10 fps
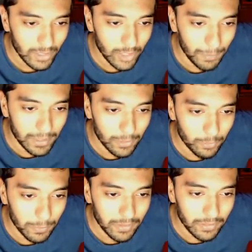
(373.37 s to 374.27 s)
Coming in
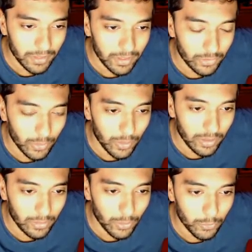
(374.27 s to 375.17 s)
from this so
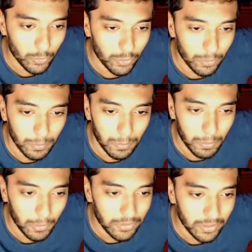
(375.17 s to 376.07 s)
on and so forth
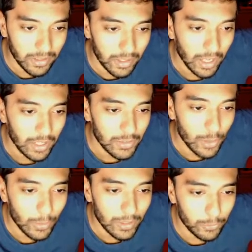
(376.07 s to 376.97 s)
person.
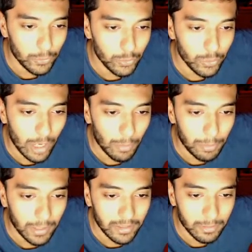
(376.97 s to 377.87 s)
Note, if you do not
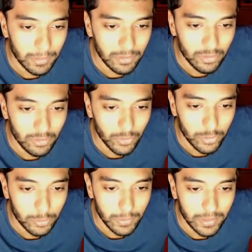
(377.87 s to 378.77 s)
reply to the messages to
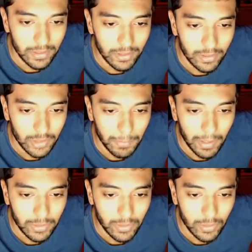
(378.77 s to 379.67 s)
explain us
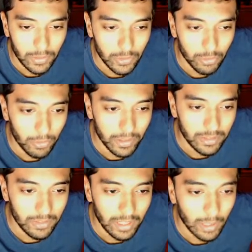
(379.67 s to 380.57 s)
about the unusual
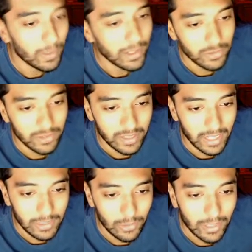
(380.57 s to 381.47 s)
activity, our records
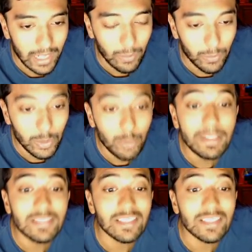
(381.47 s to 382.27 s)
indicate your account will be